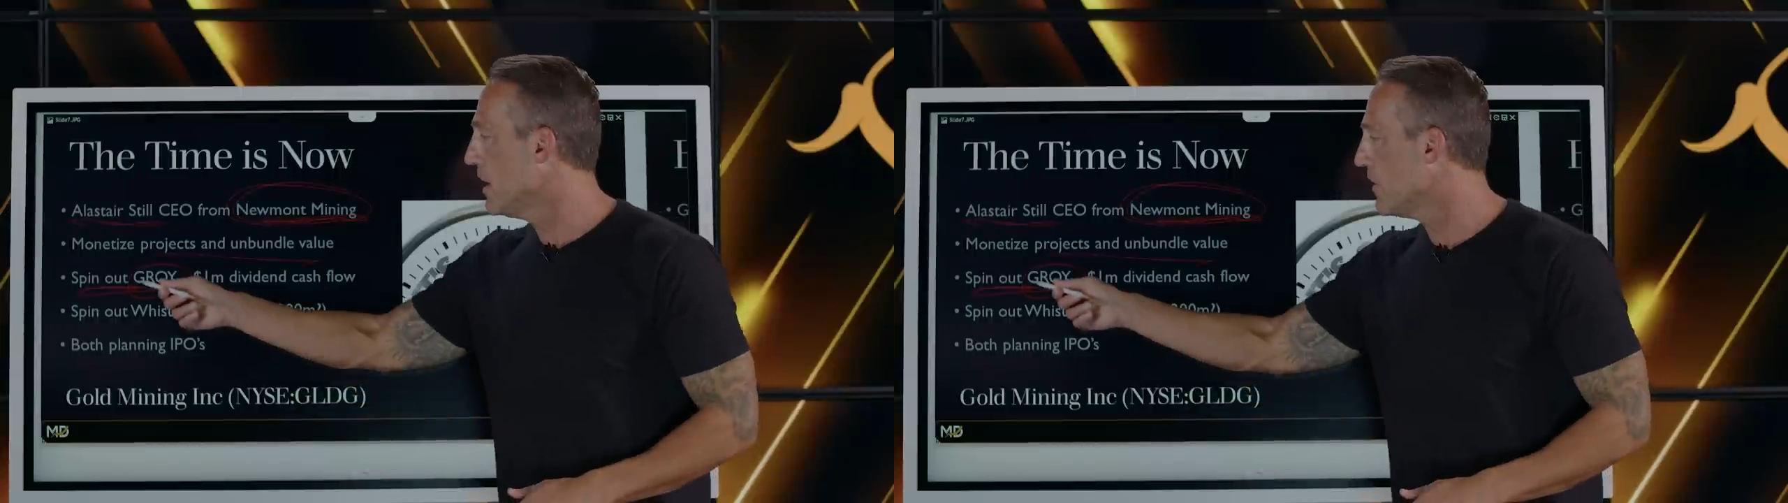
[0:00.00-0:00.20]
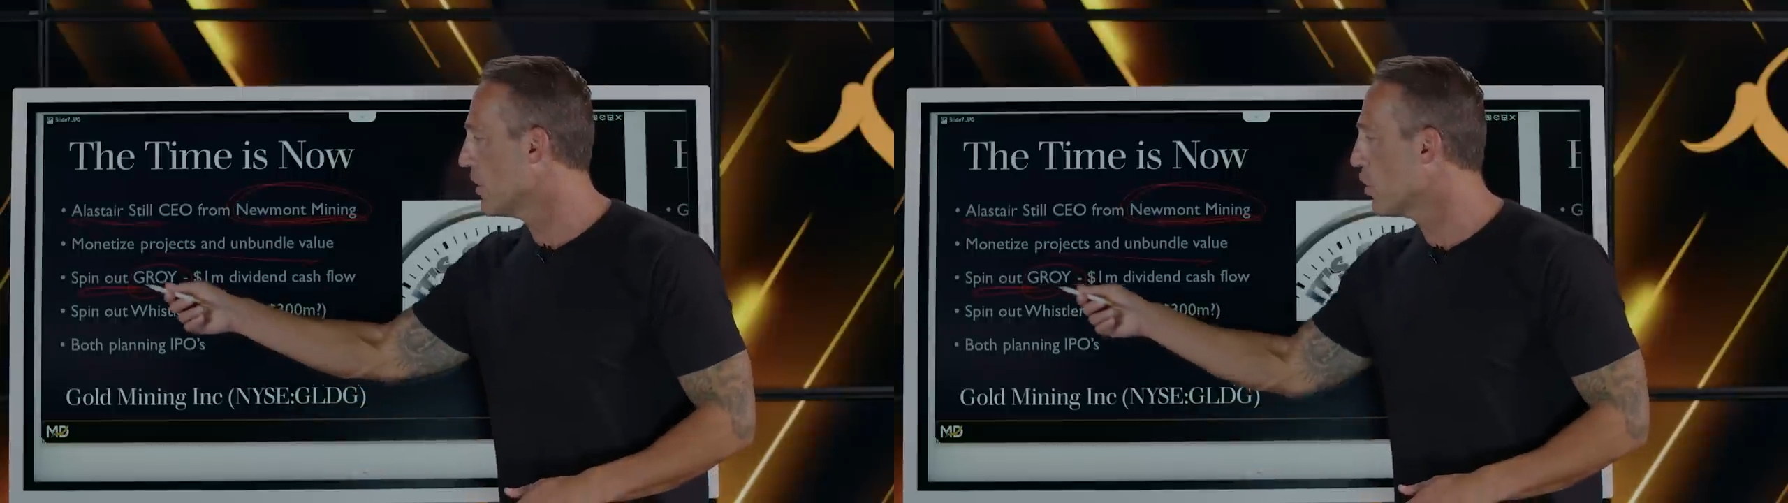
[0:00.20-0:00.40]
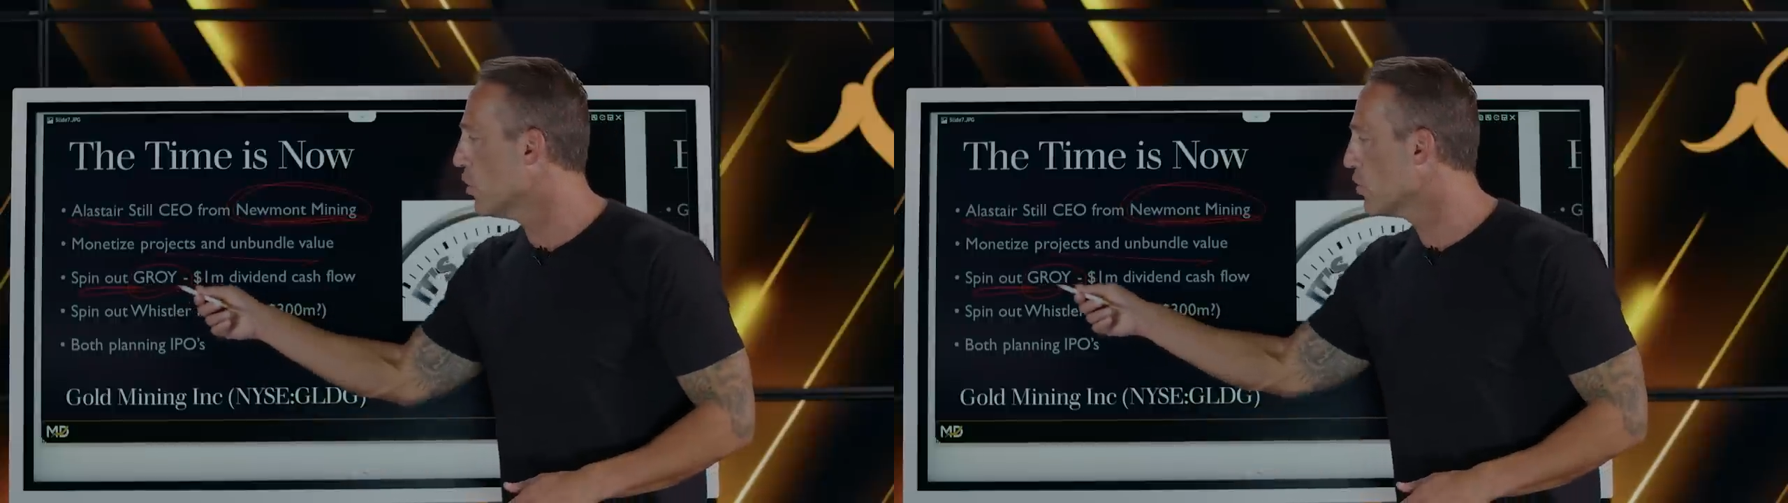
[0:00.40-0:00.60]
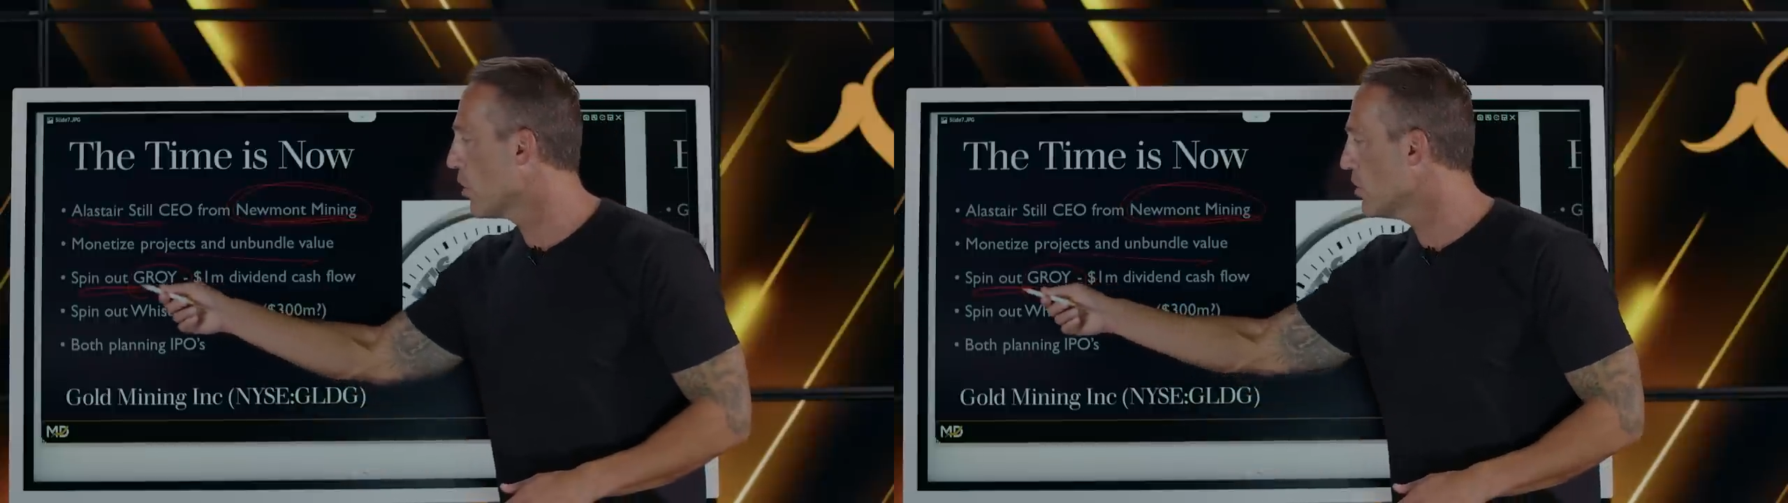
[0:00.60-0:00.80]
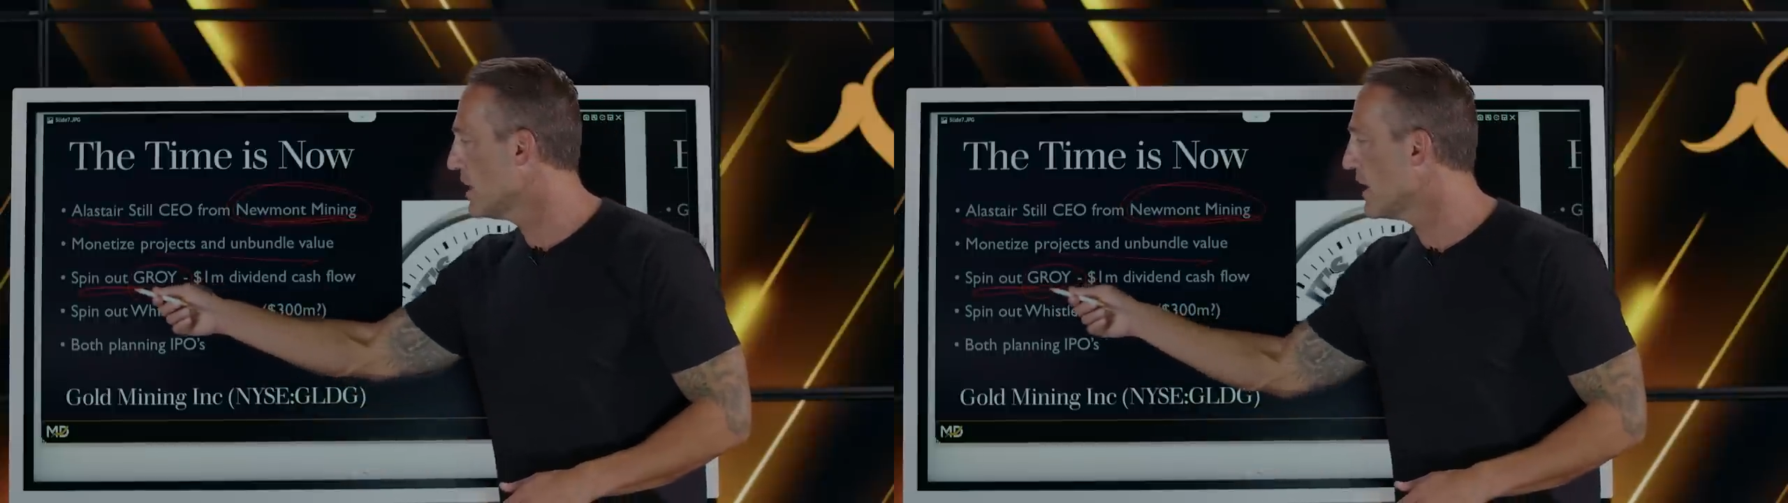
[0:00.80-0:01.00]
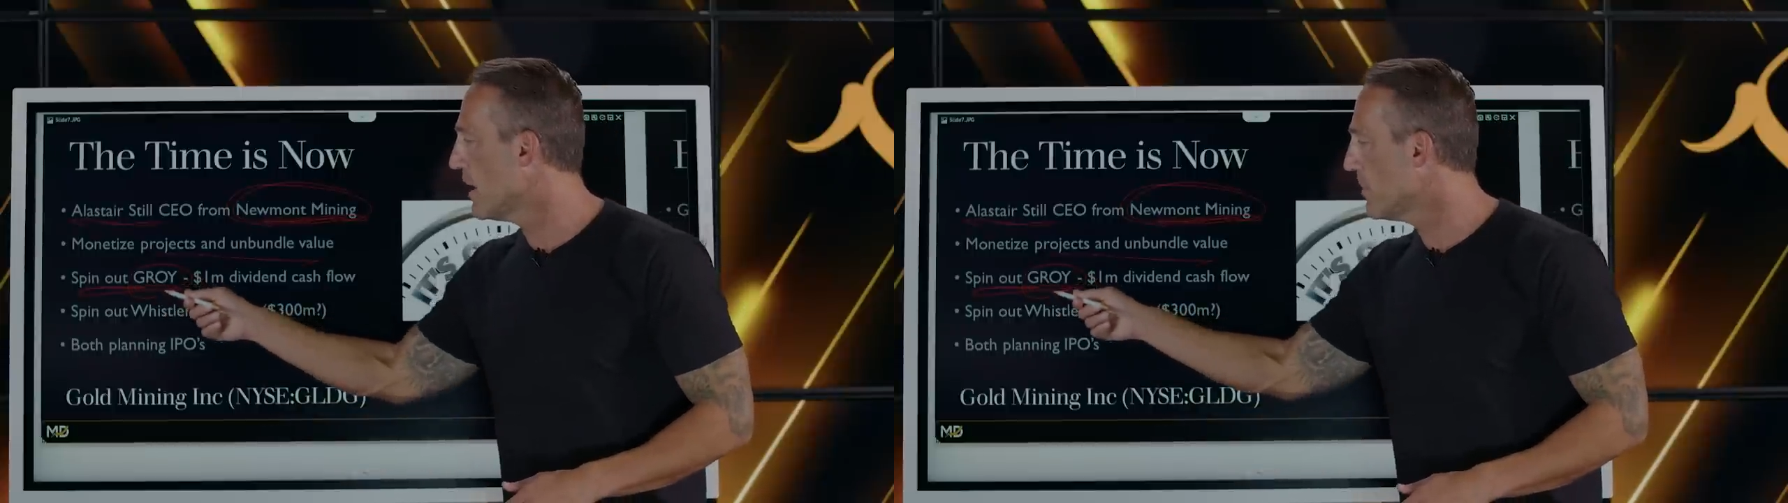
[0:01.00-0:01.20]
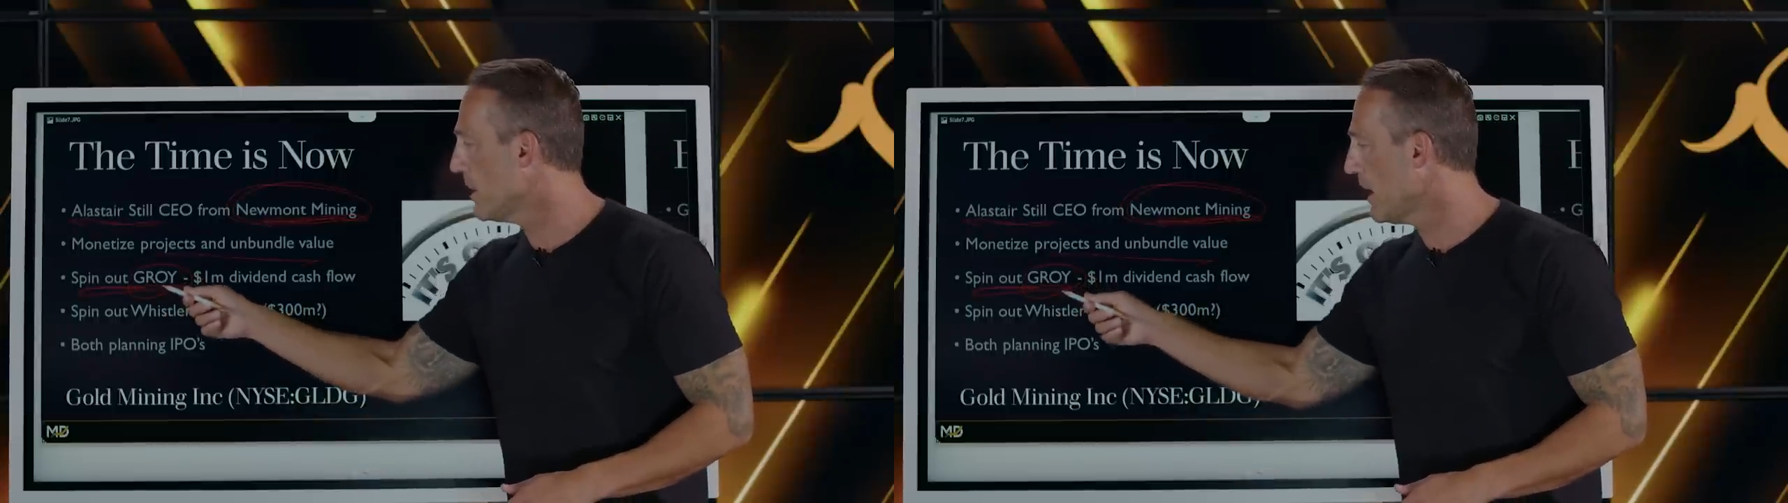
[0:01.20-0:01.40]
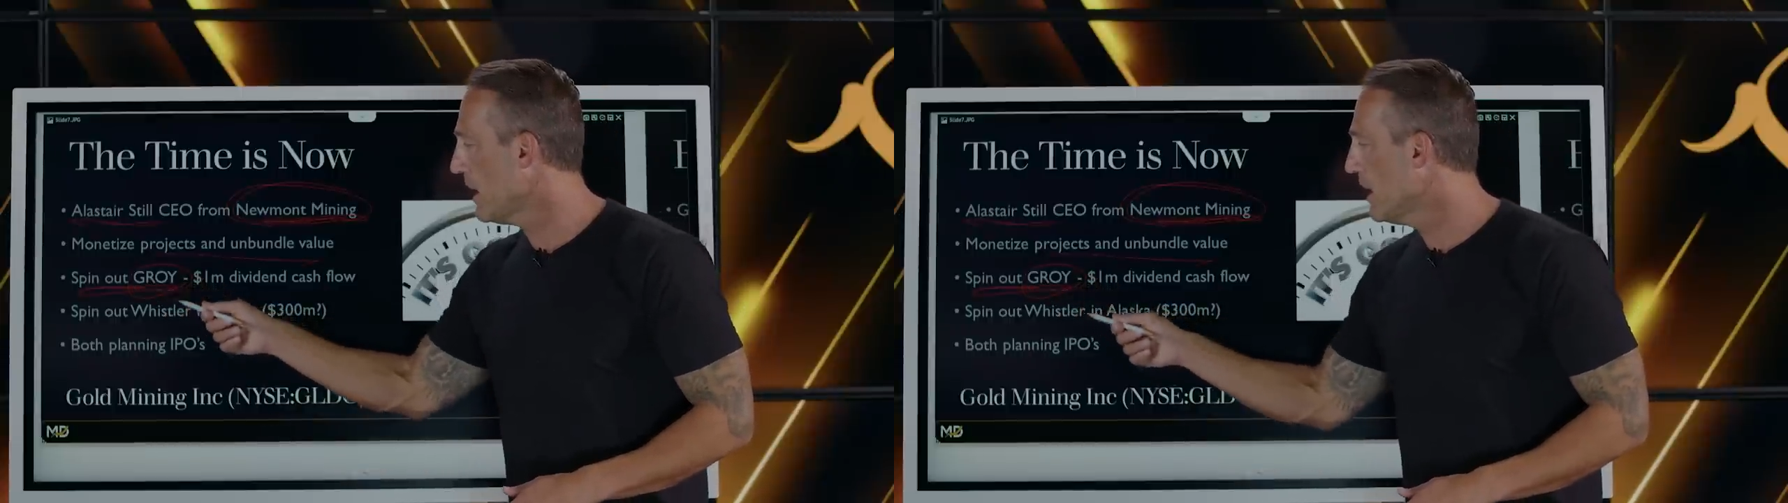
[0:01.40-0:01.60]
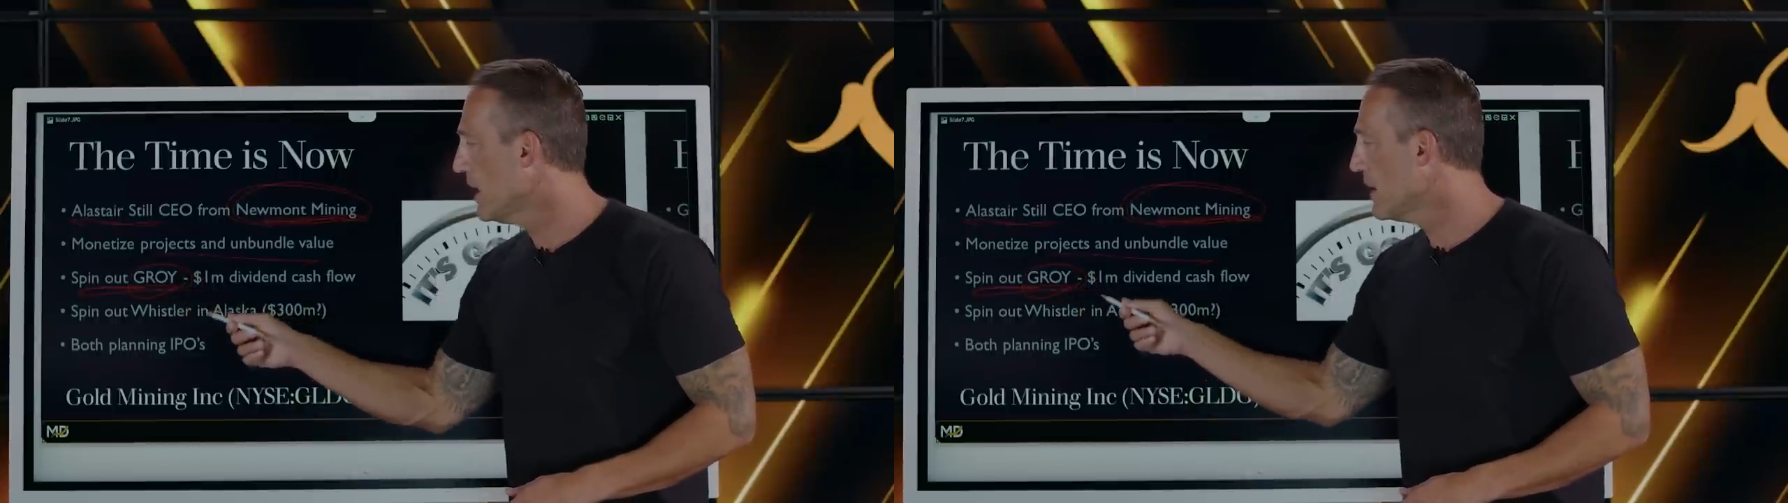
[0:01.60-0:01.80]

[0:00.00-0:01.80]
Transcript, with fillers: of the gold royalty company